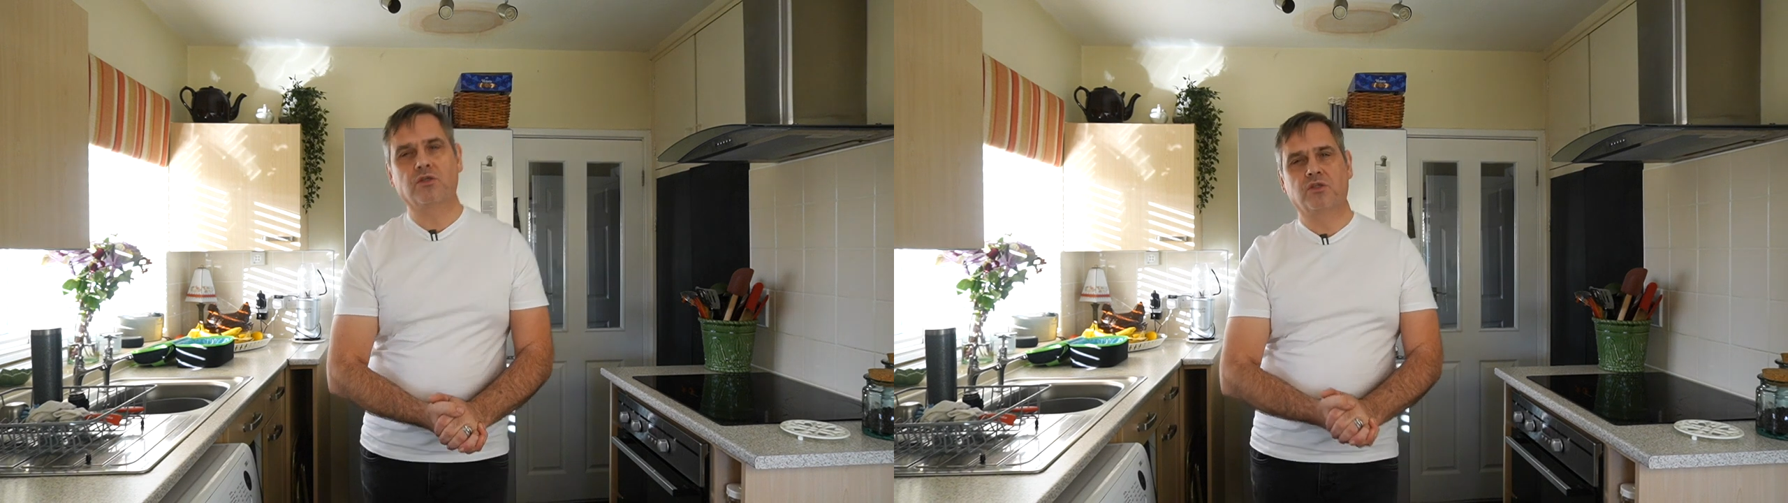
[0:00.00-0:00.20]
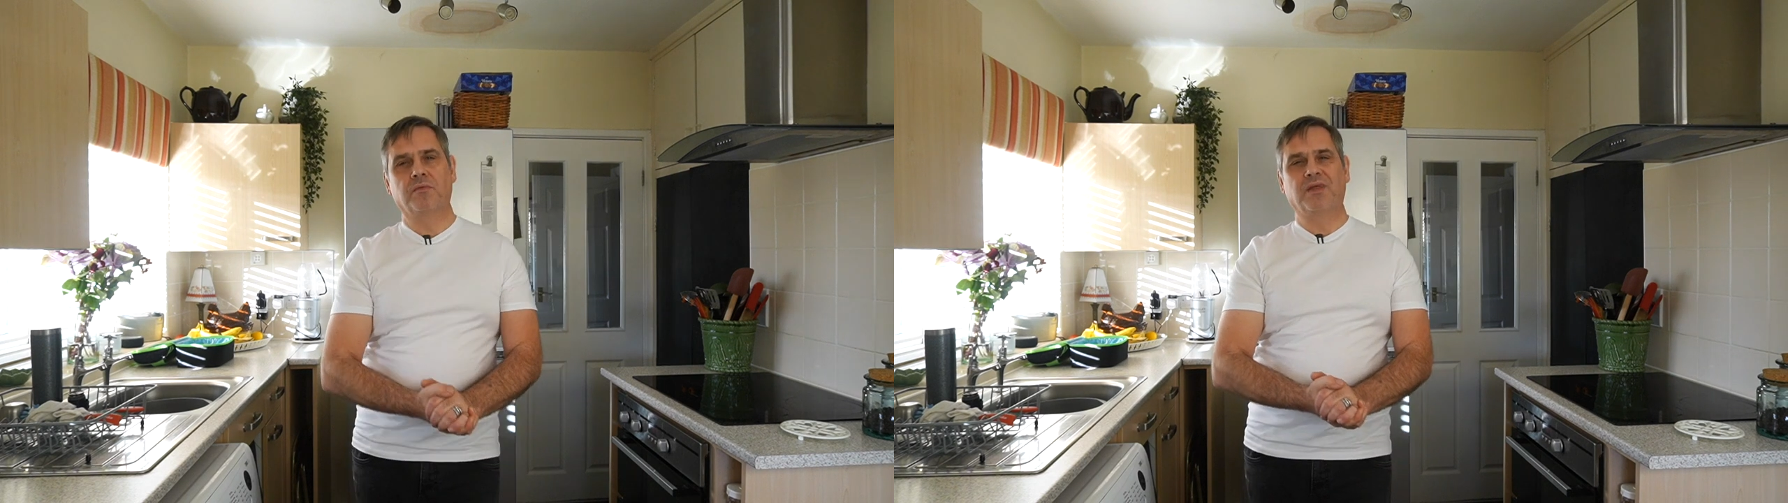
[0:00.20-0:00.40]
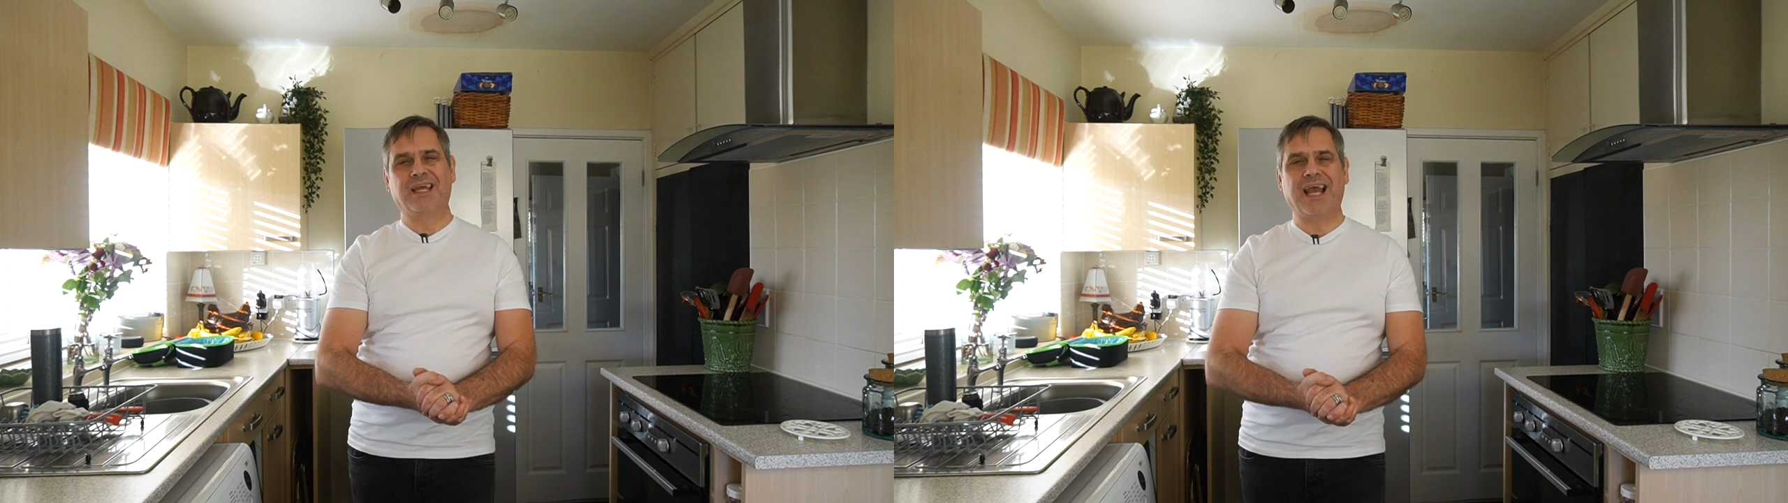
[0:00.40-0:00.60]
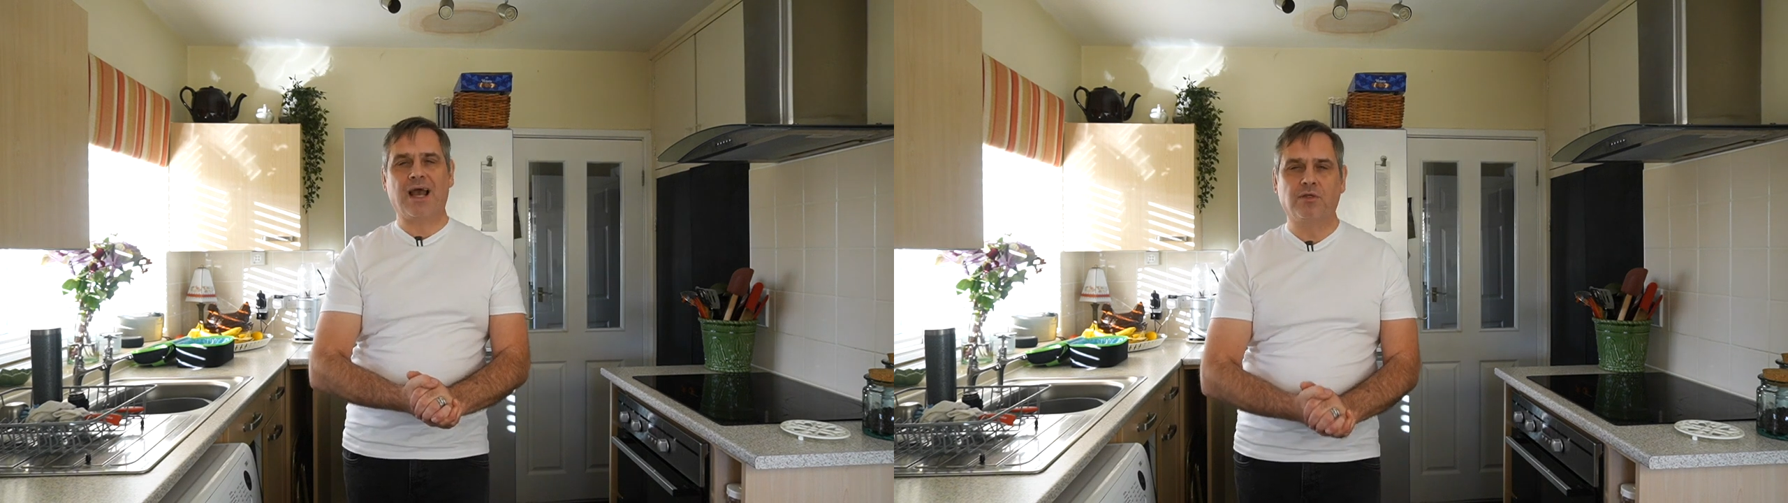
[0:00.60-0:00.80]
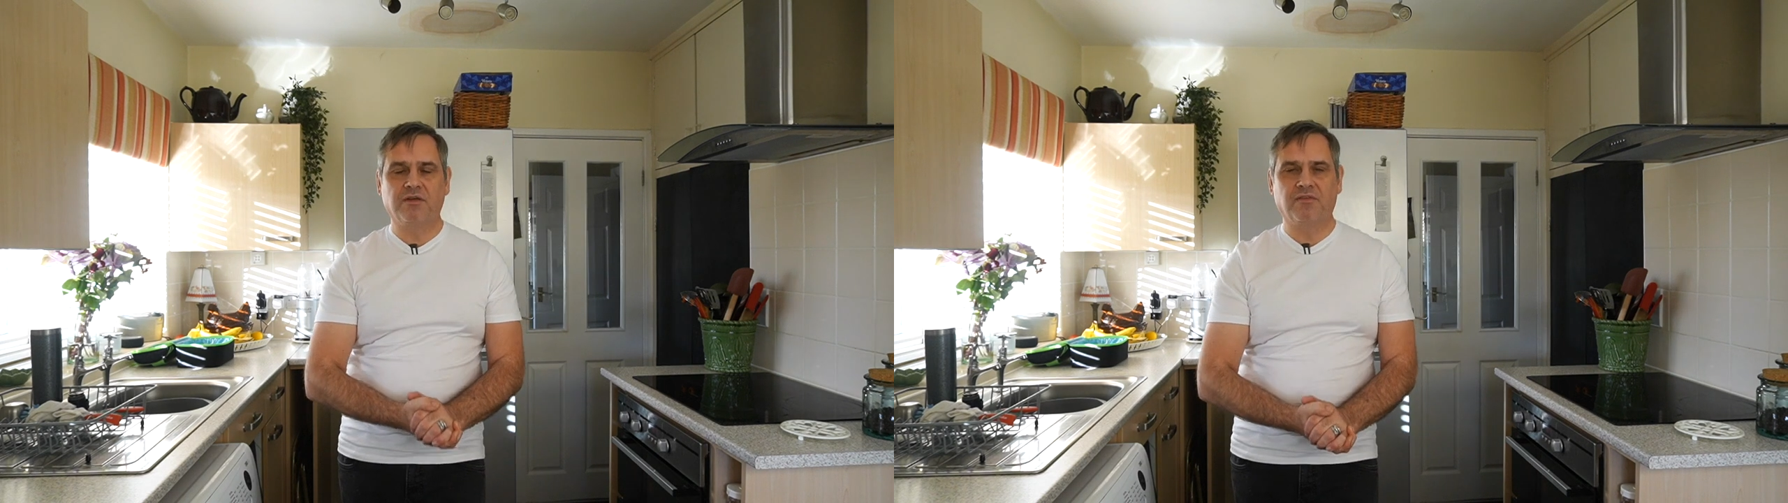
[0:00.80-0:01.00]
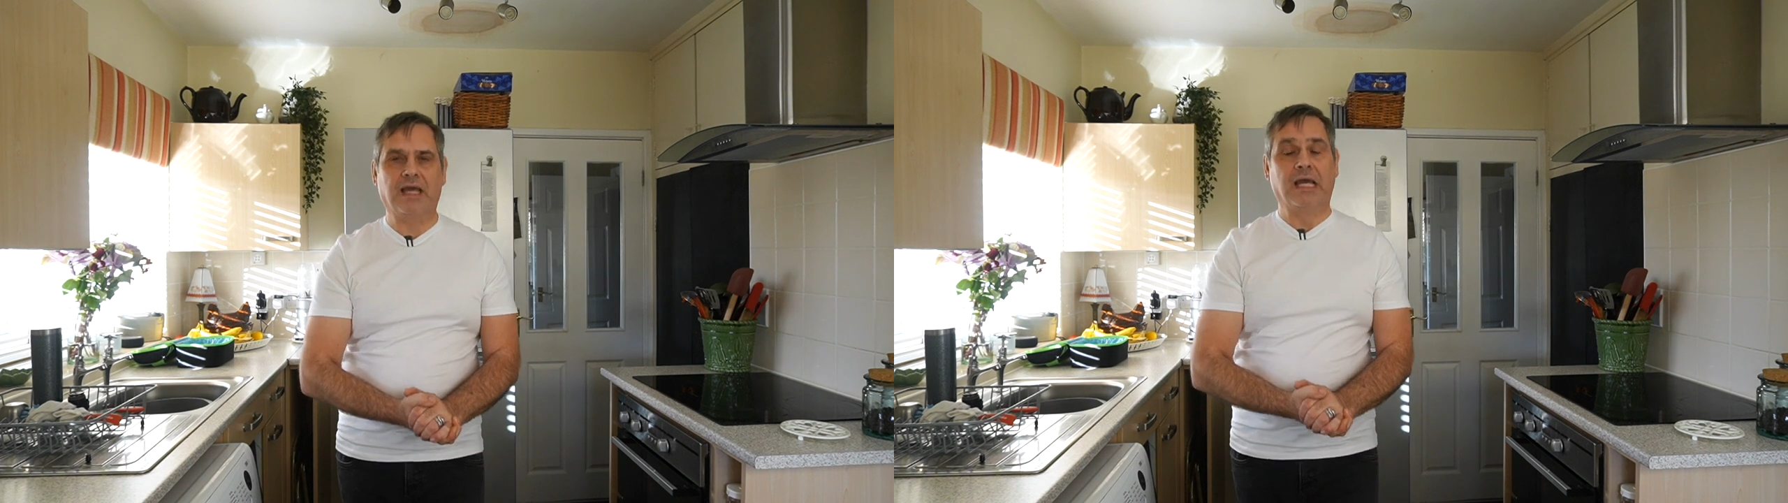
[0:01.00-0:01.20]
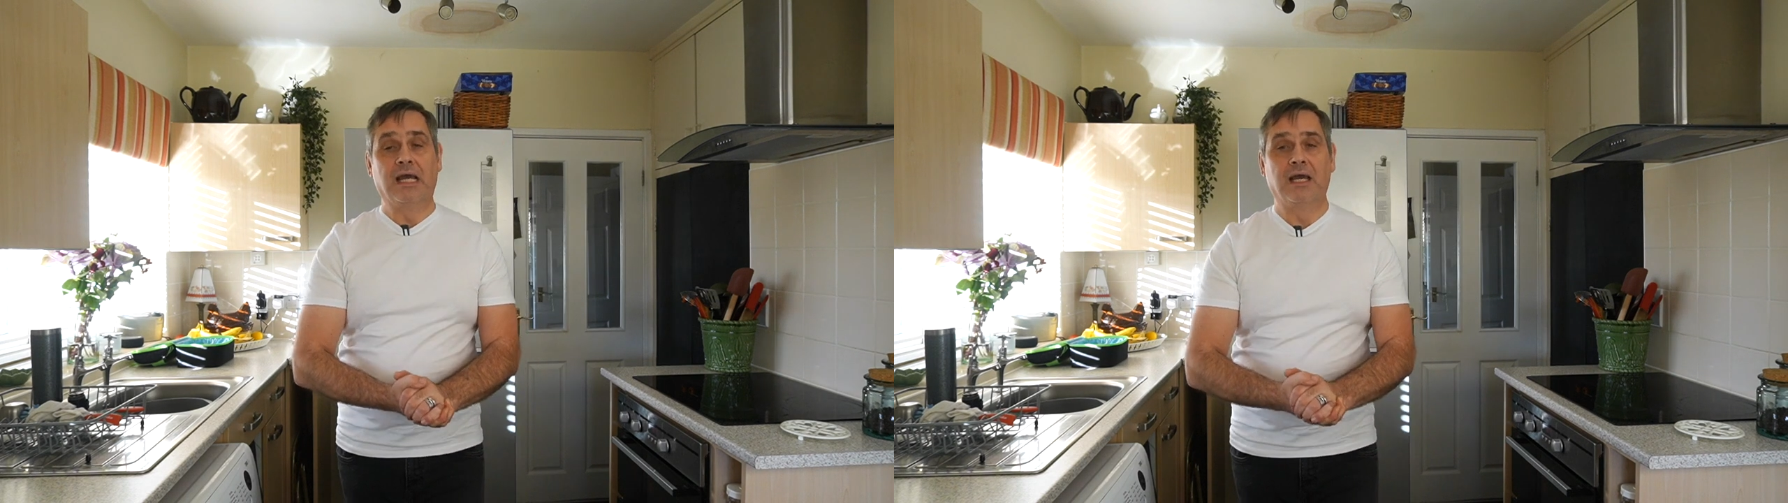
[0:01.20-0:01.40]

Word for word: something out of it.